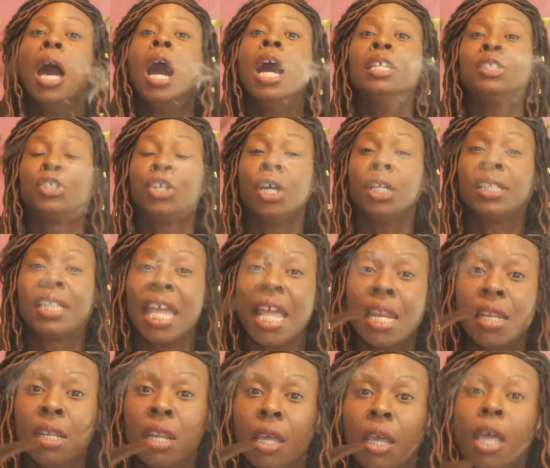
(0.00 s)
Until
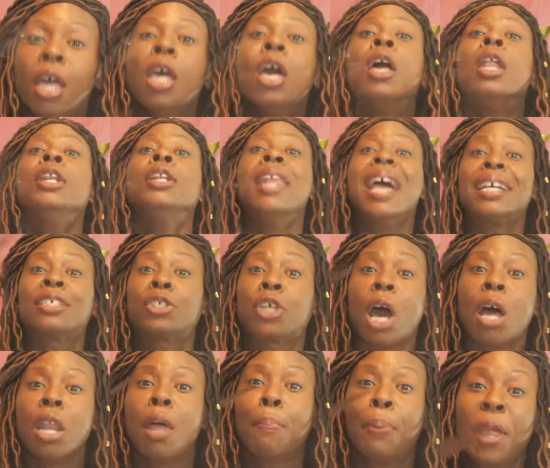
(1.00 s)
then, next
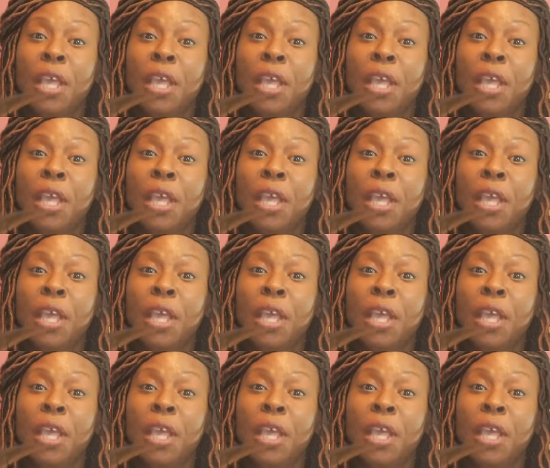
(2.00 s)
caller,